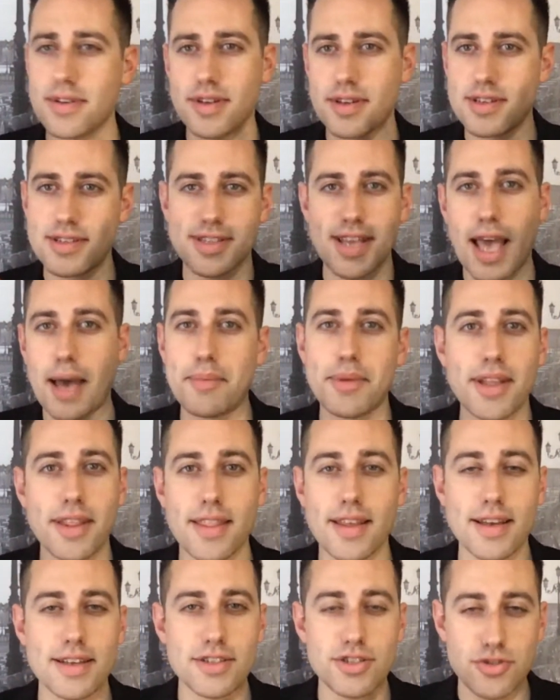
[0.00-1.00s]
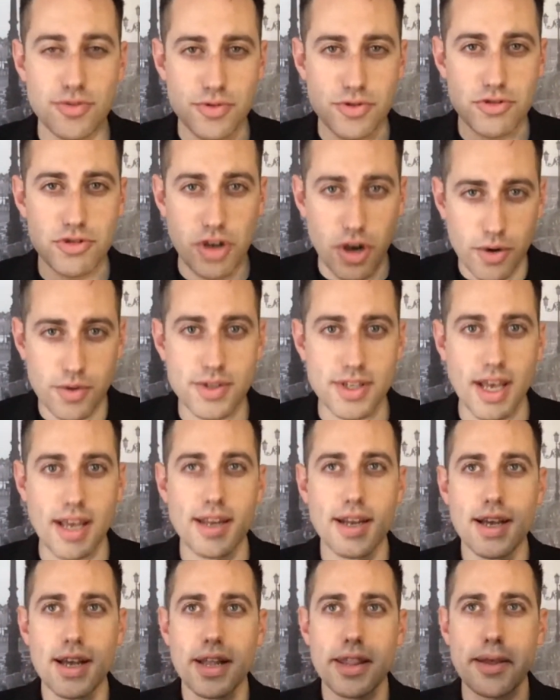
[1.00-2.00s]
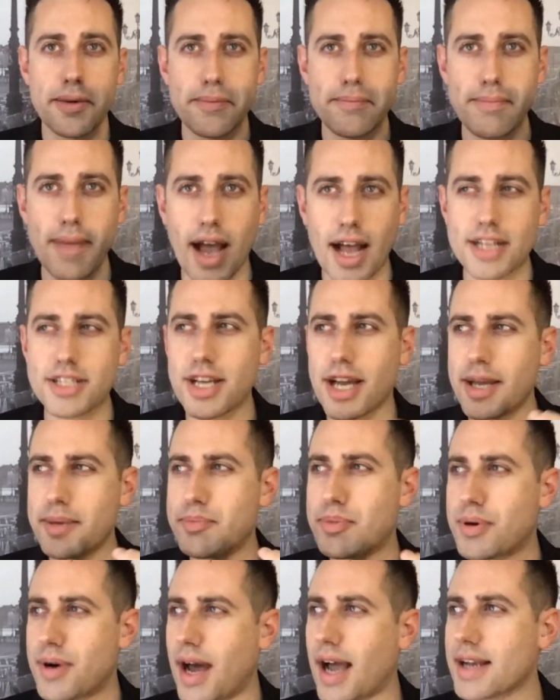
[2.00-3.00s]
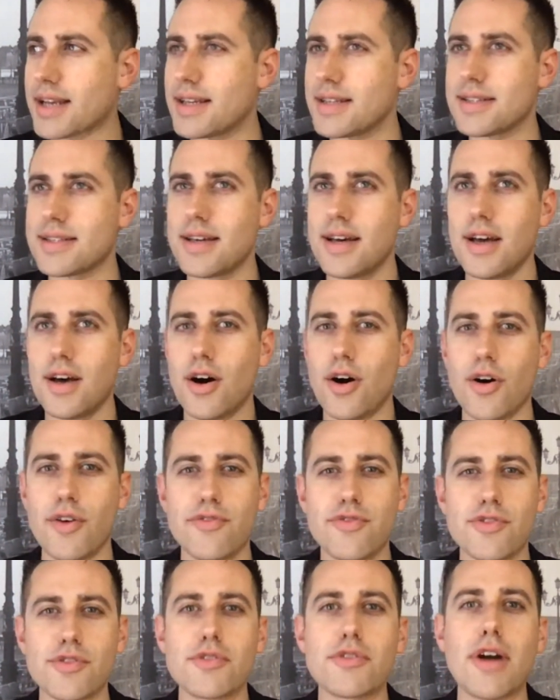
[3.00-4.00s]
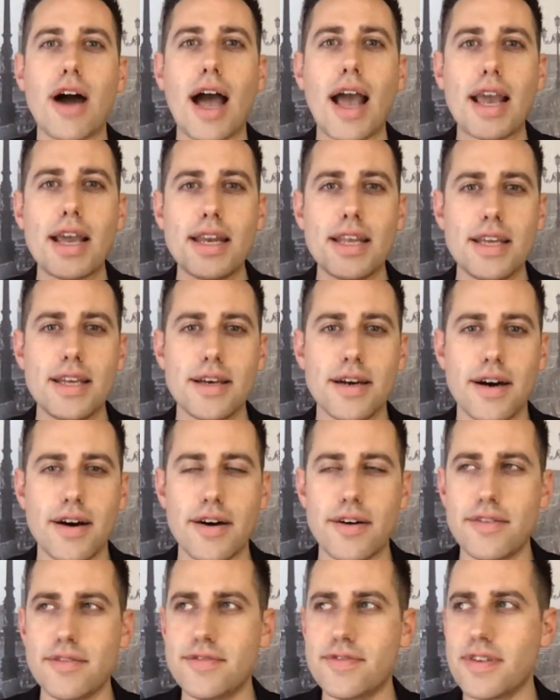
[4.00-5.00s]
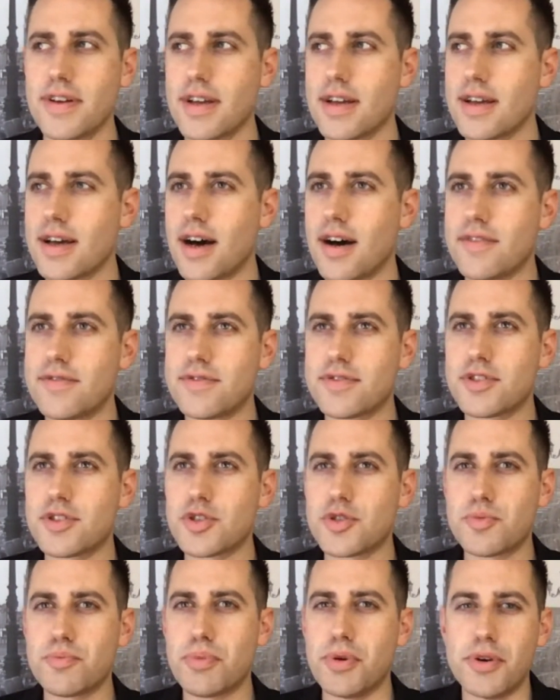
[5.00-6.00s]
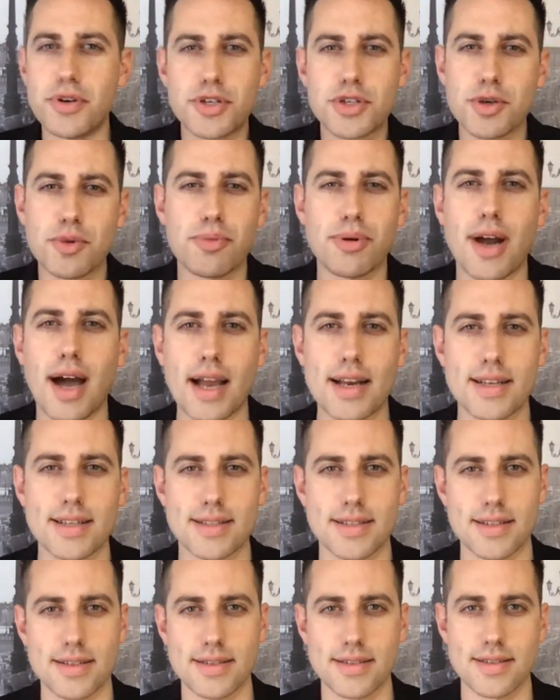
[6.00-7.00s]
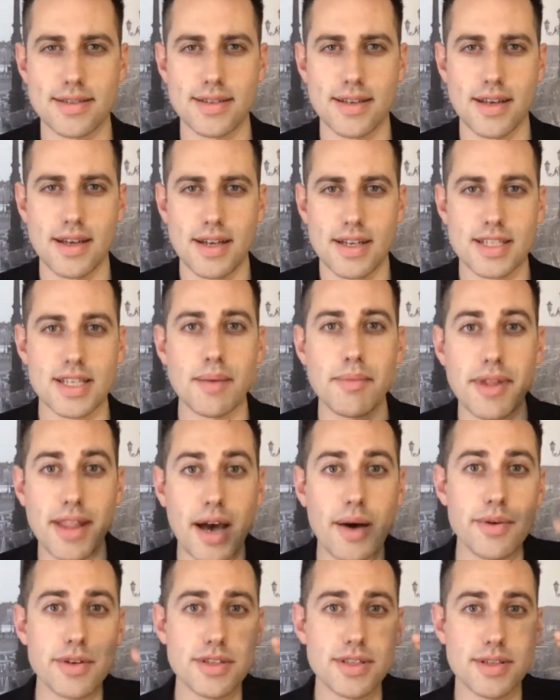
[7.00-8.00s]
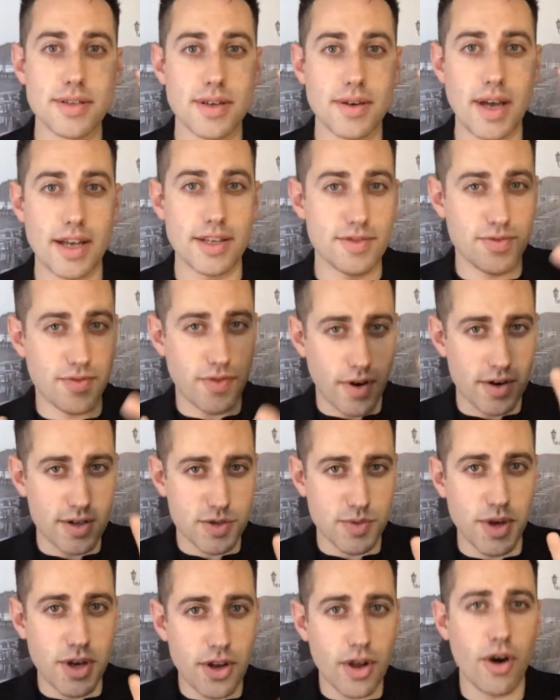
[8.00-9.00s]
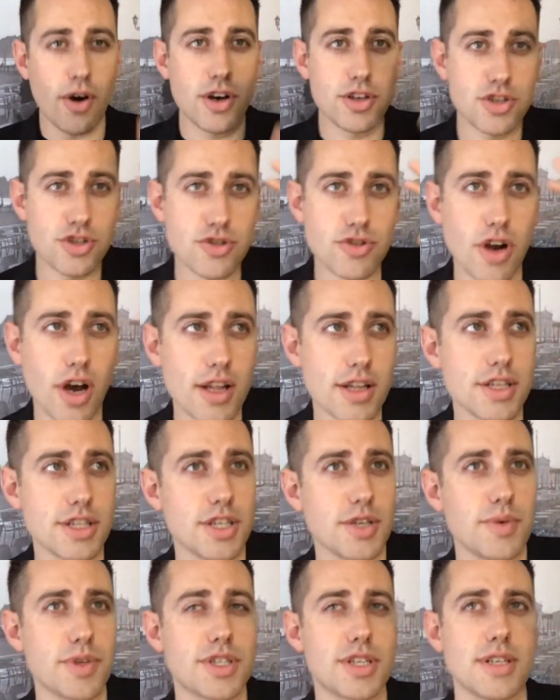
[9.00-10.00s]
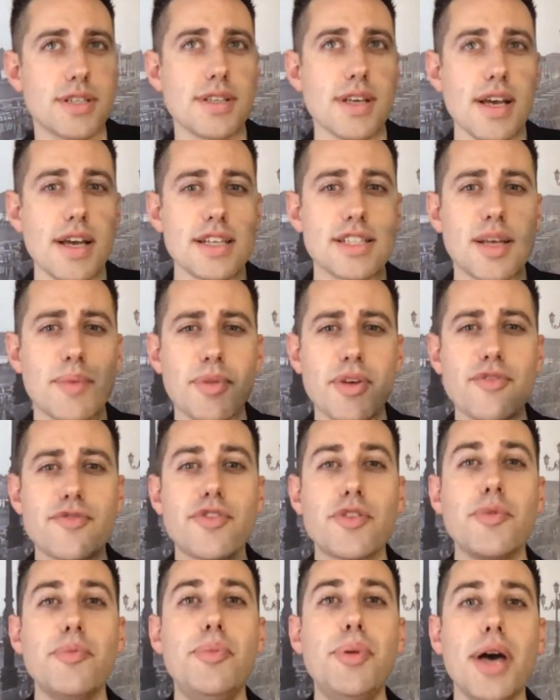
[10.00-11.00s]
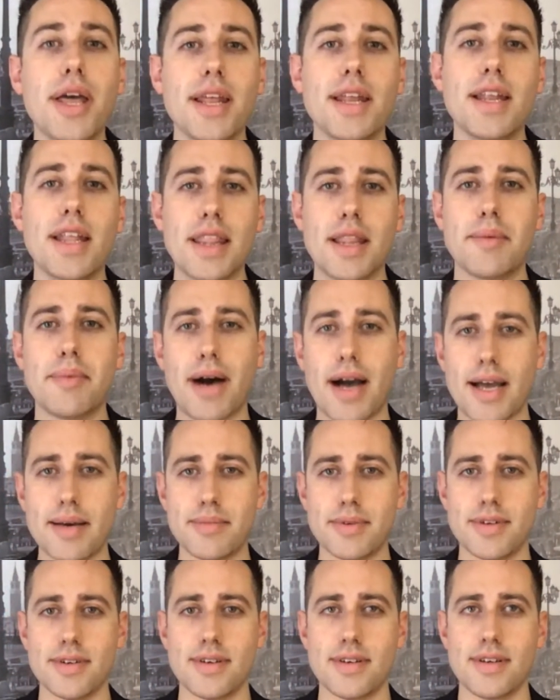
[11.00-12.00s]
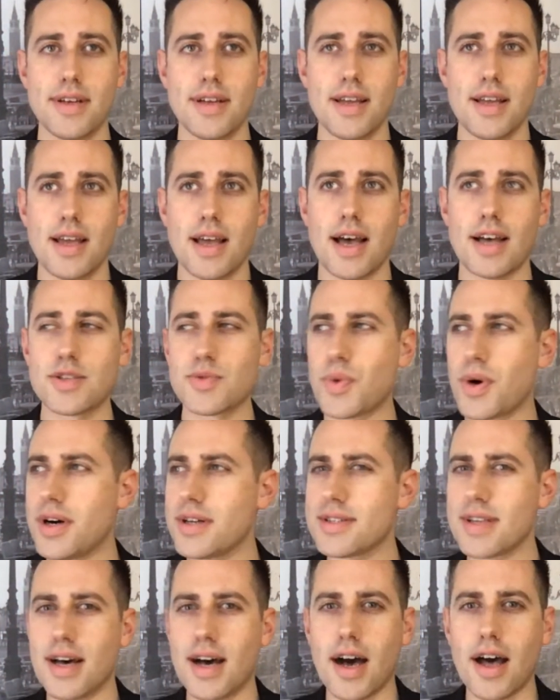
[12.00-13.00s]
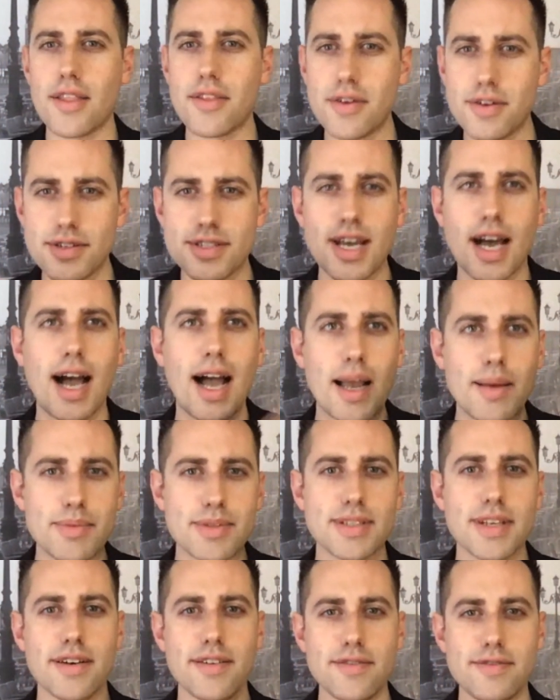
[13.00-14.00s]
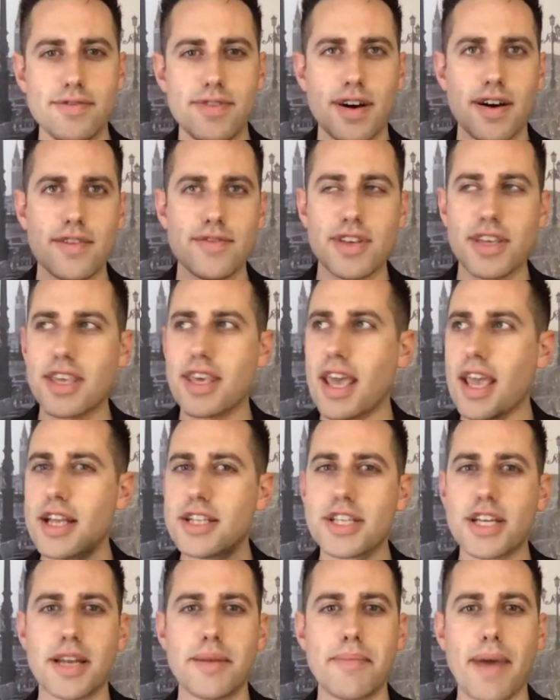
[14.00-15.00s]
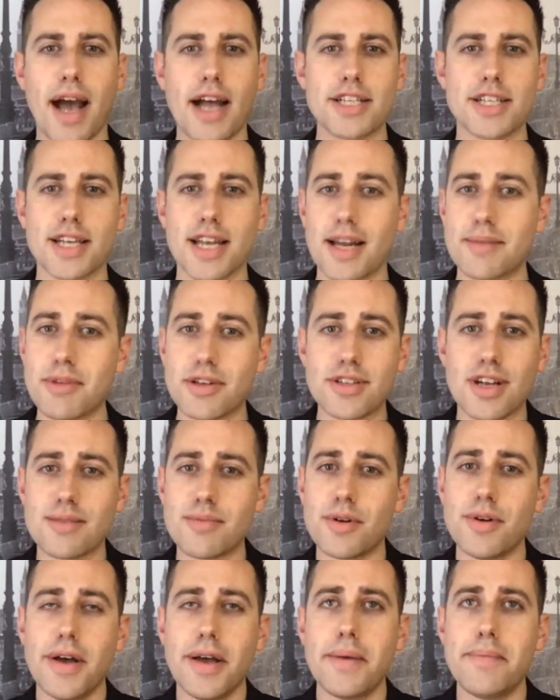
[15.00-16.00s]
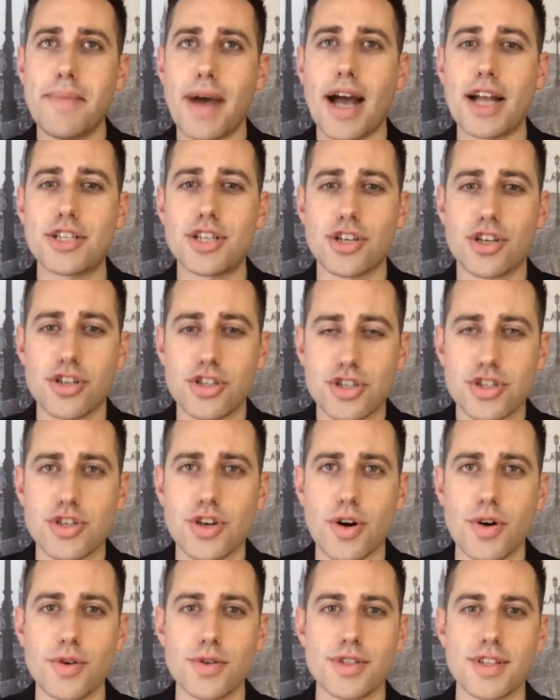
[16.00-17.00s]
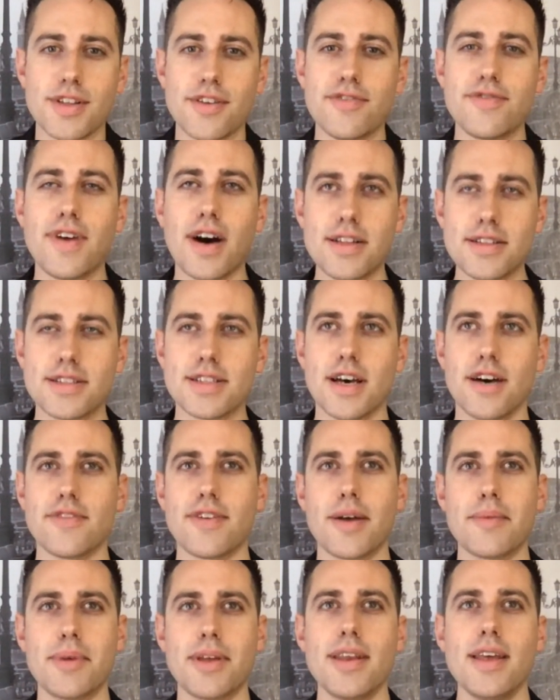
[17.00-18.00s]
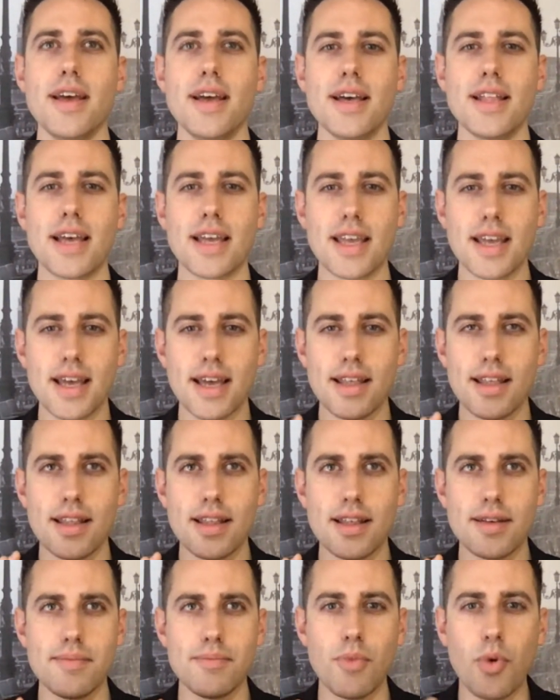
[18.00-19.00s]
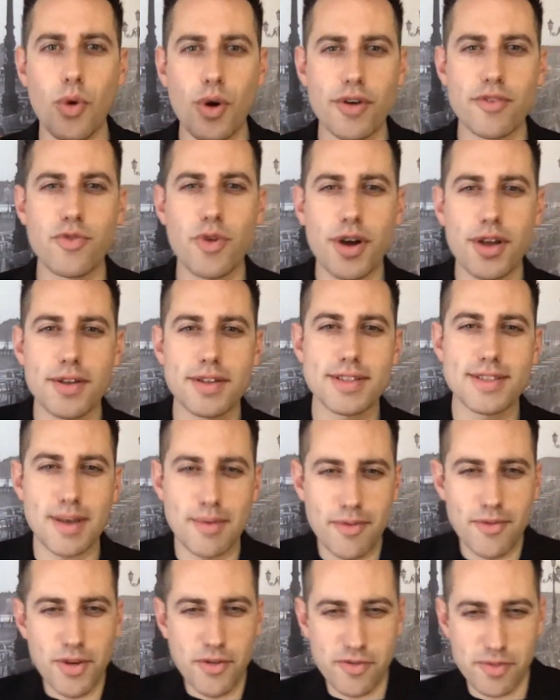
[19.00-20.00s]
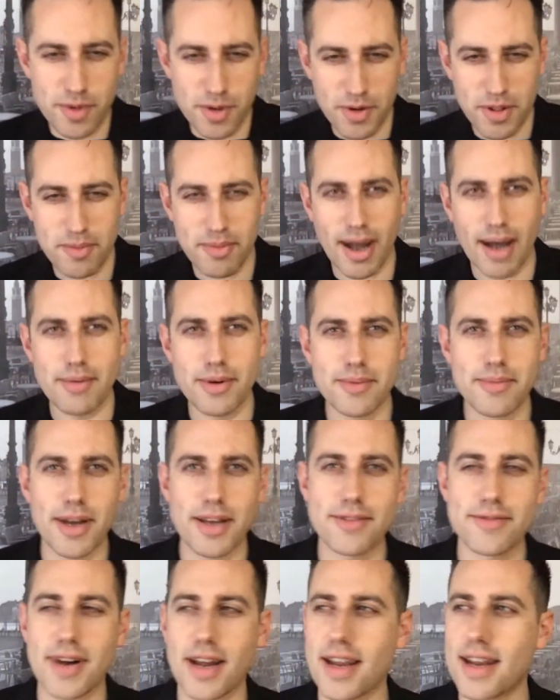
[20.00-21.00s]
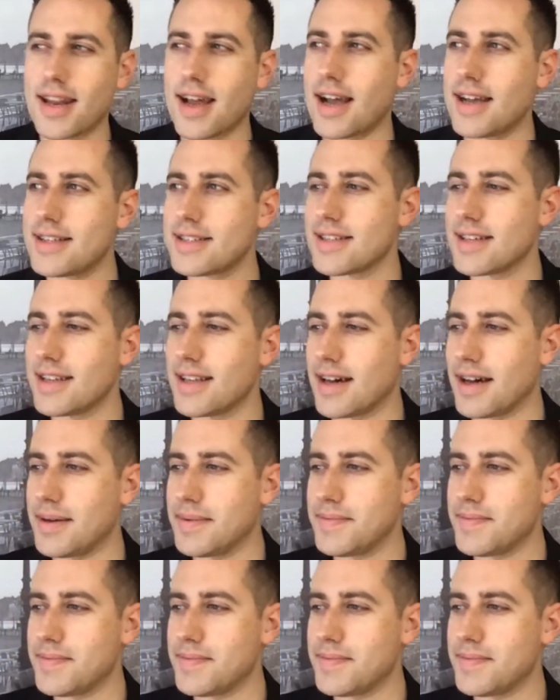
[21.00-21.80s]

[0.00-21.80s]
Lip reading: examining this, shows that the magi practiced a variety of spiritual practices. Some of that was, as far as we know, astrology, which is something forbidden in the Bible, as well as other types of engaging in magic. And I'm not talking about magic shows and the fun stuff. I mean, like, more of what some of you familiar with the Bible might recognize in